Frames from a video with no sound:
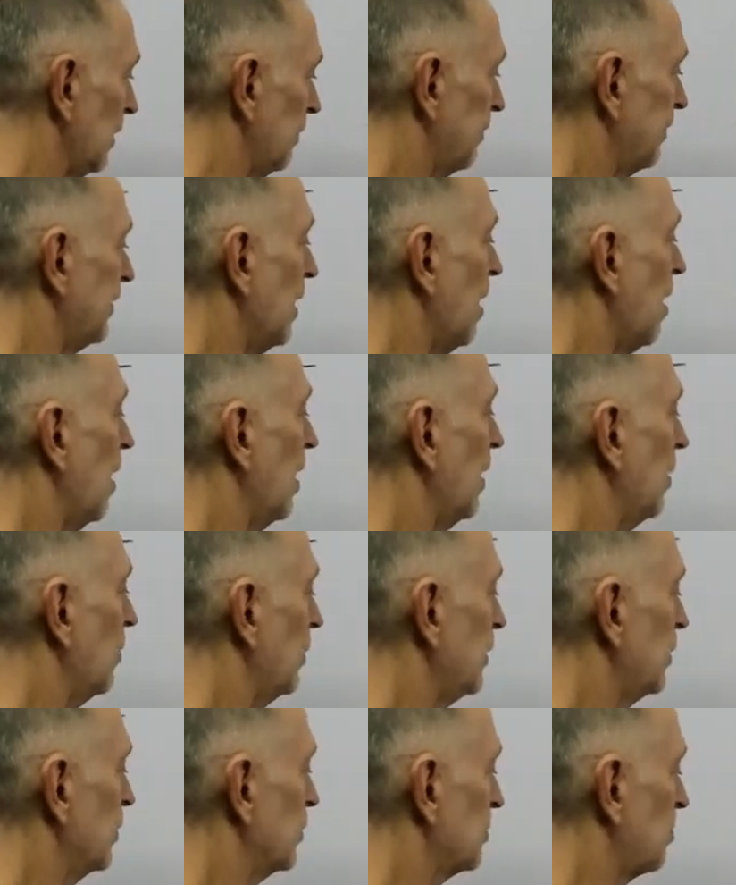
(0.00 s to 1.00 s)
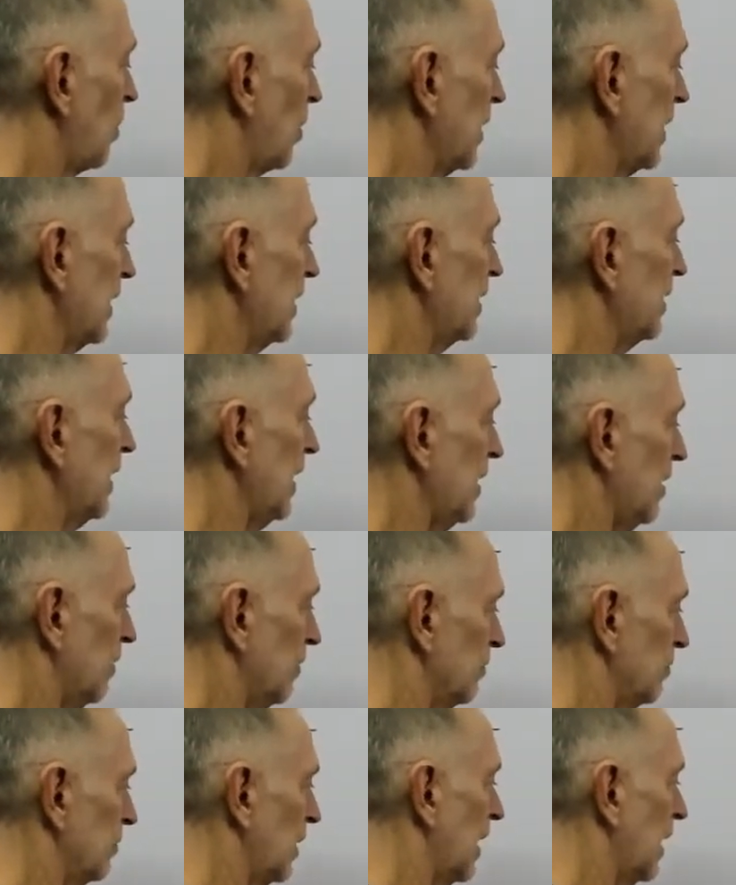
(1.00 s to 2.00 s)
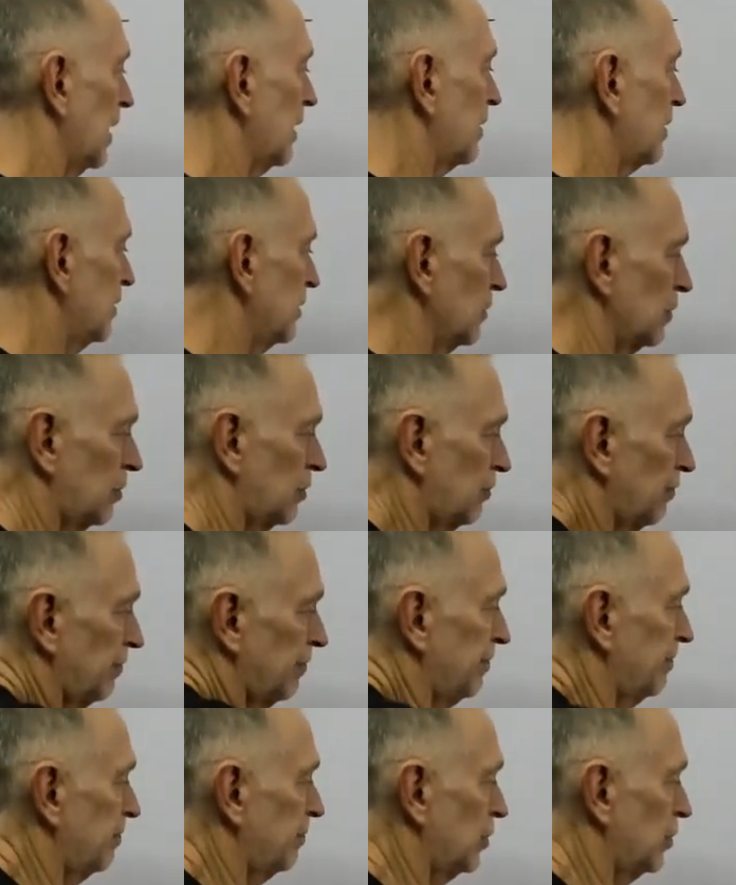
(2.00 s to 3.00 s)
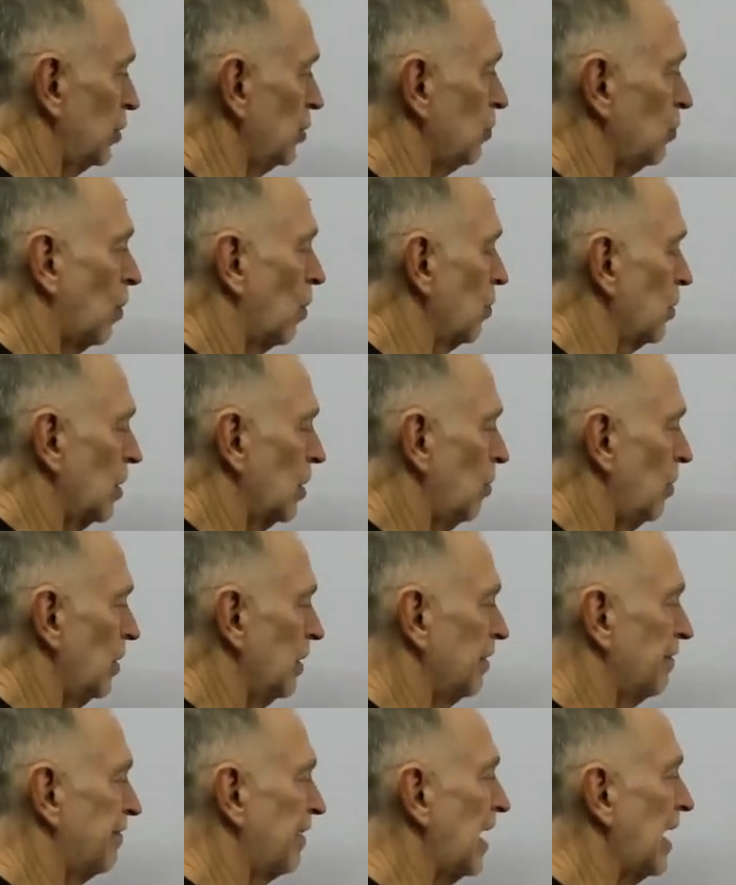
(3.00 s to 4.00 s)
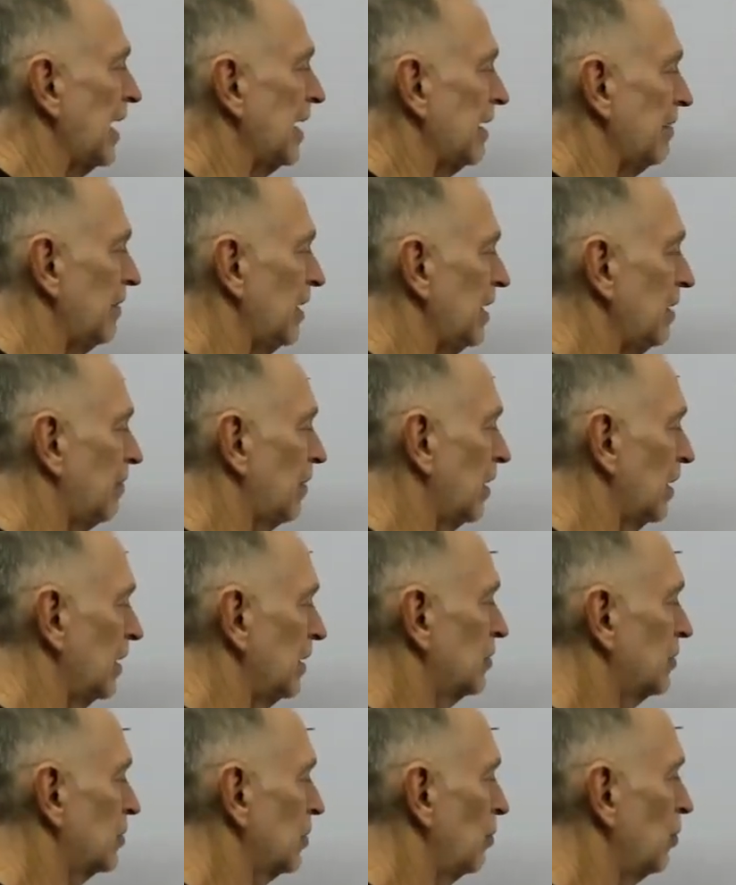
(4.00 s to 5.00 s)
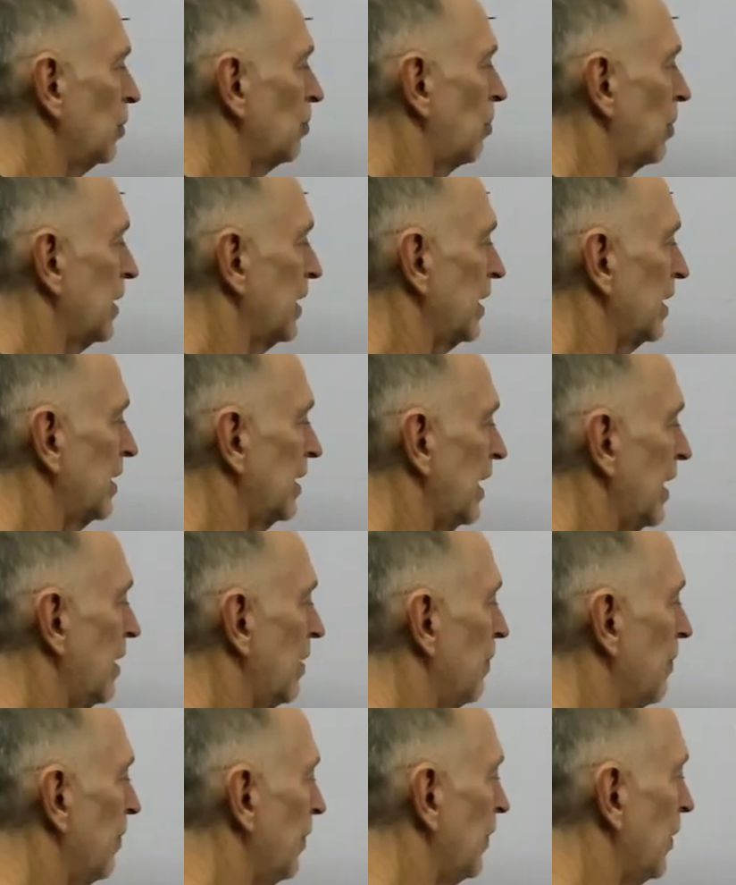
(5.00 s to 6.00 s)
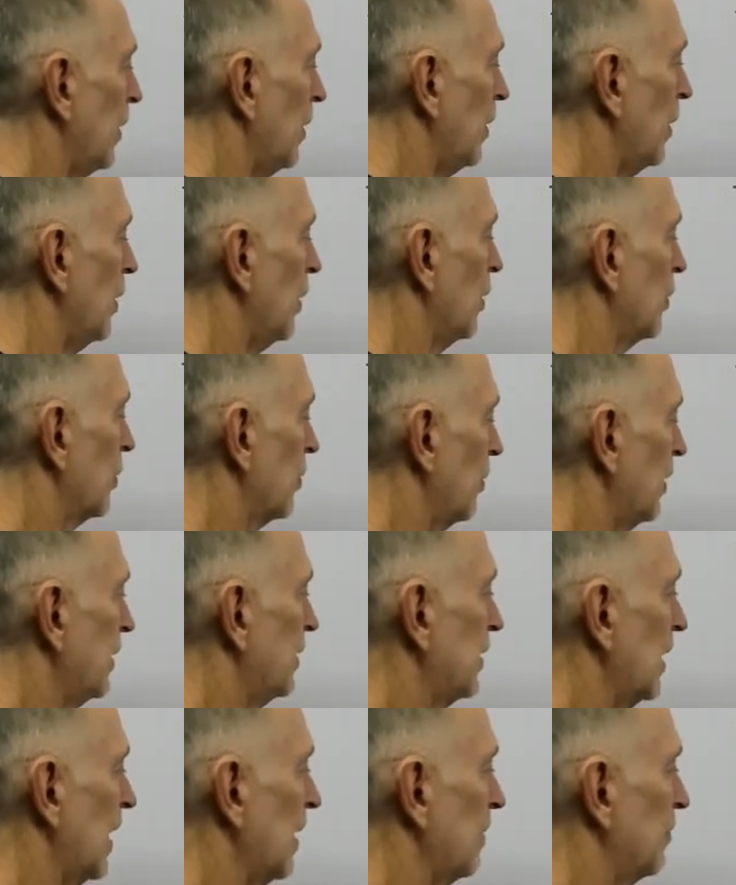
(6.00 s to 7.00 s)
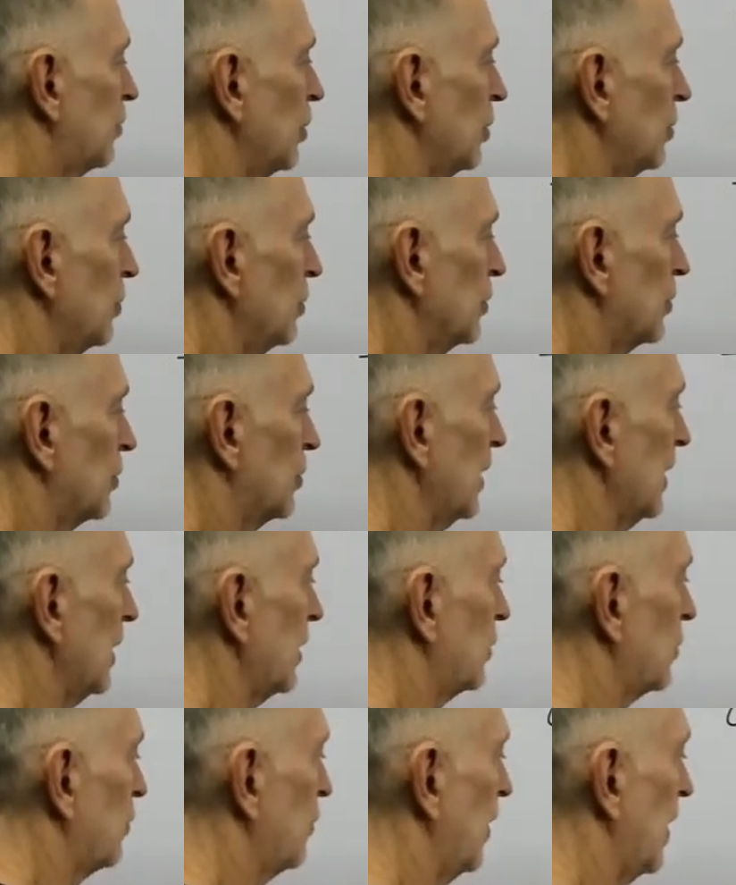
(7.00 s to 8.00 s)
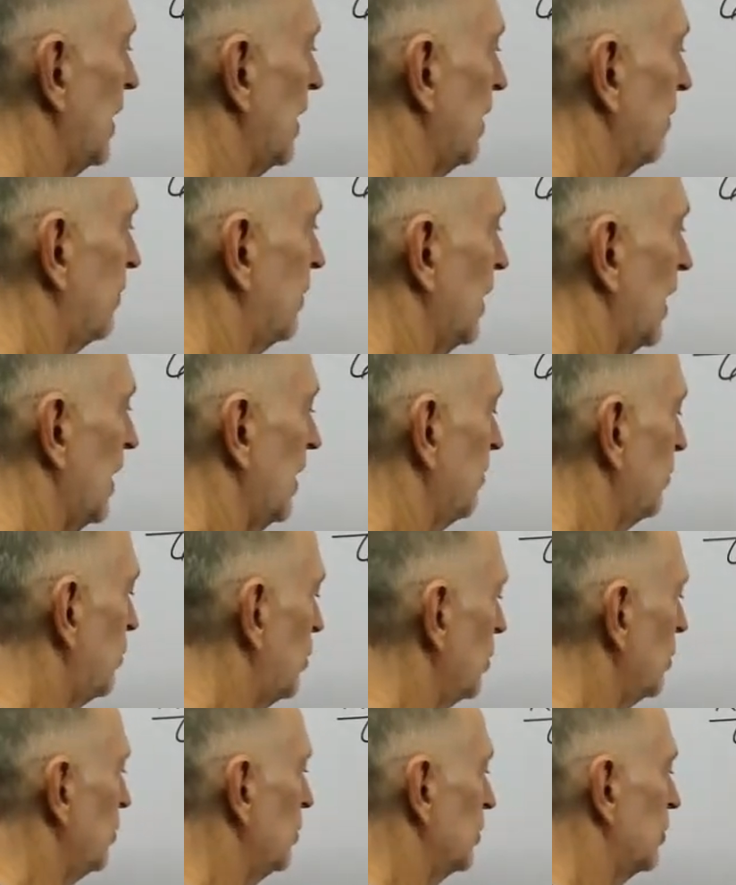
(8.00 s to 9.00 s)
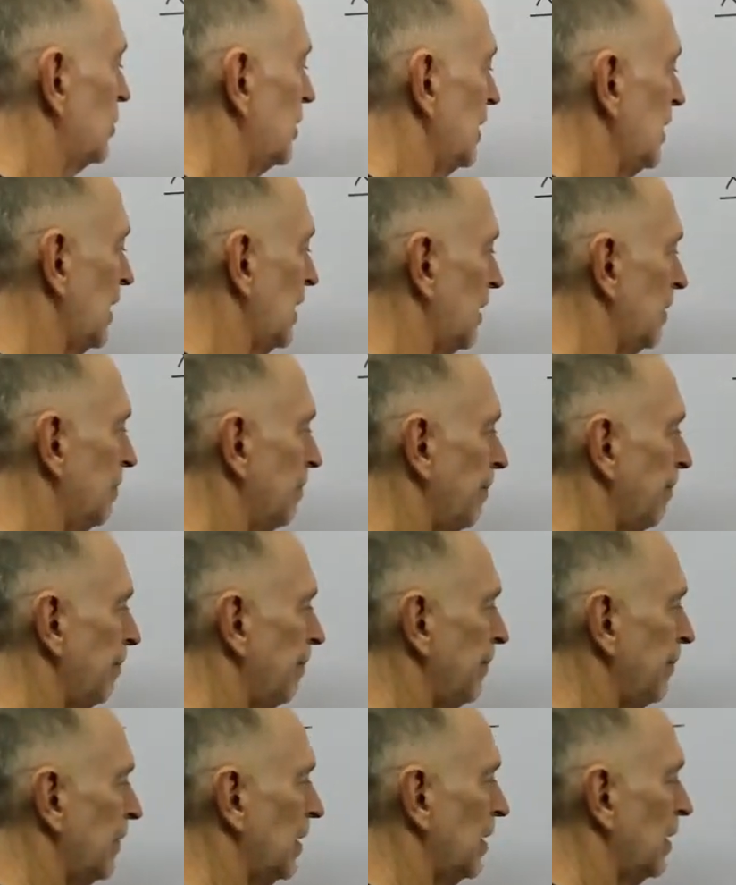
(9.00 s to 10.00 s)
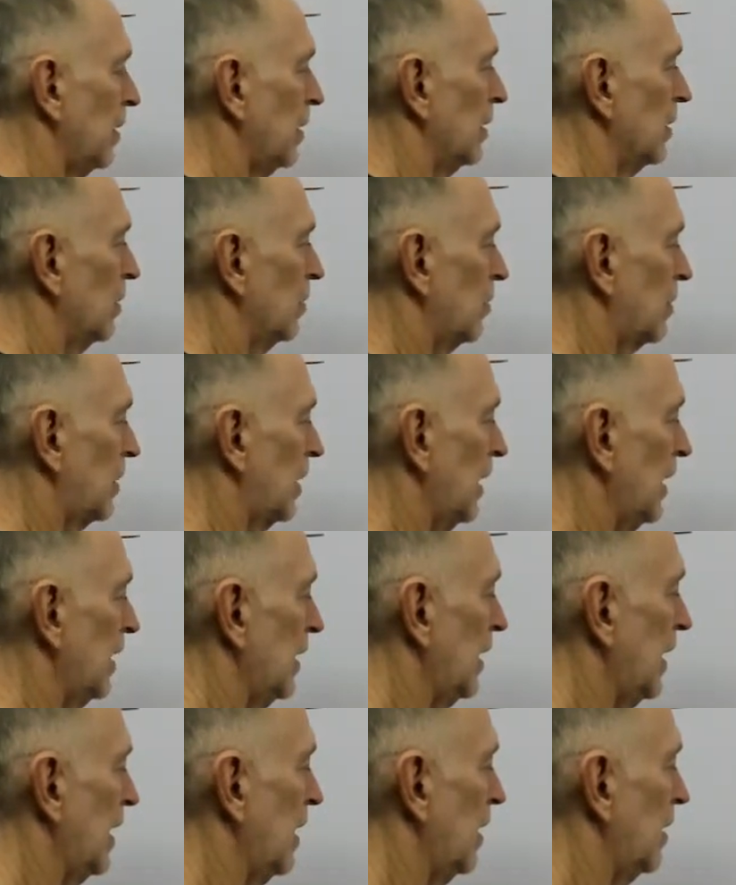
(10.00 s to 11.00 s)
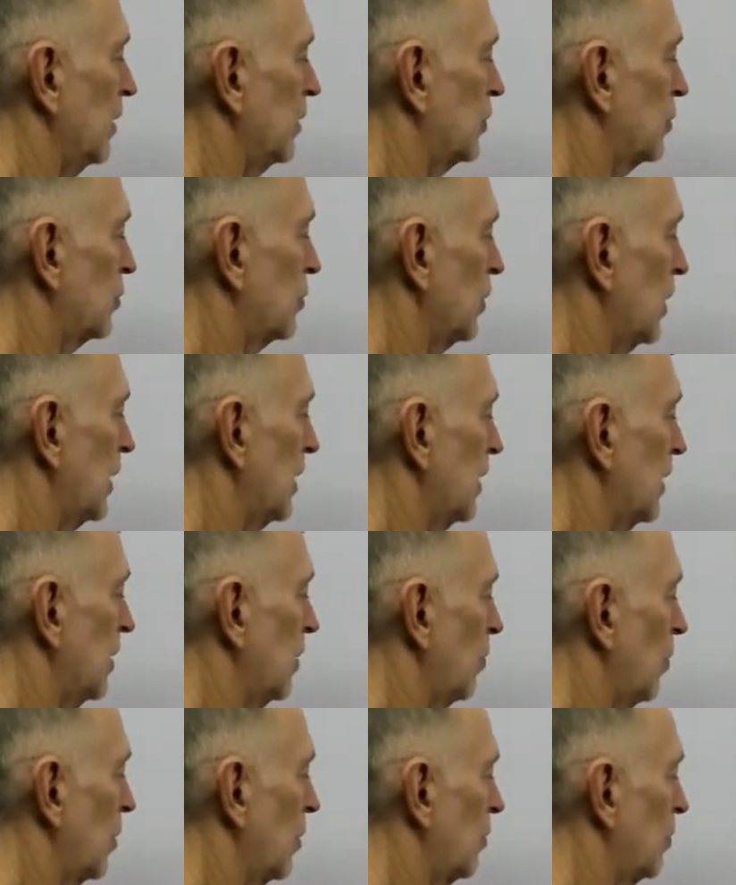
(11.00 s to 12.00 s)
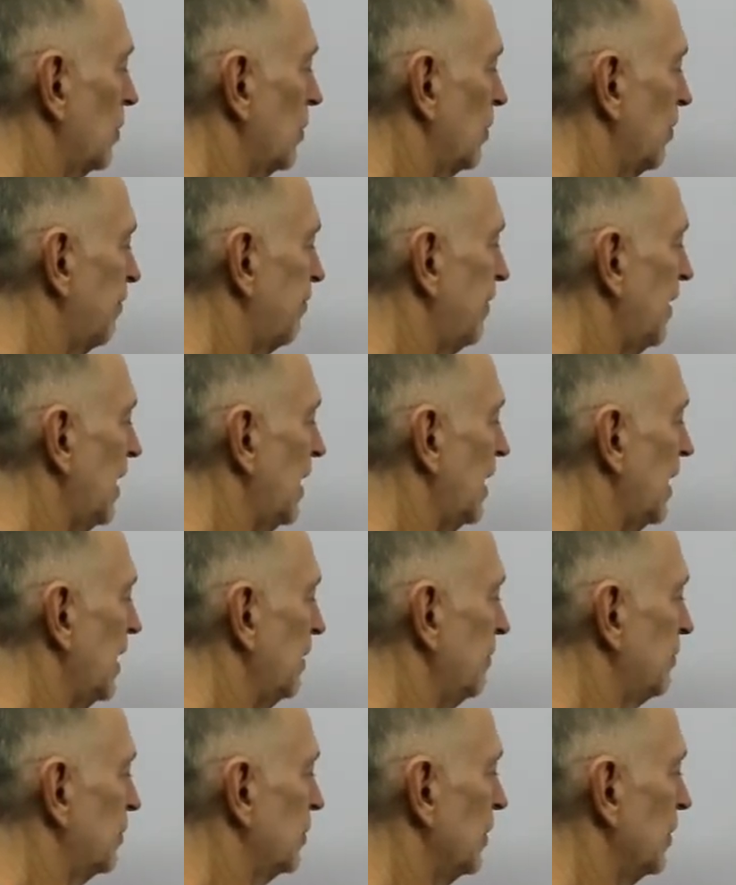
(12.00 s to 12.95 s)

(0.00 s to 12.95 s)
not, we just bring it down. Like the 2 won't go into 5 evenly, so we'll bring it down. 3 times 2 is 6. 5 times 2 is 10. Okay, now let's work with the 5s.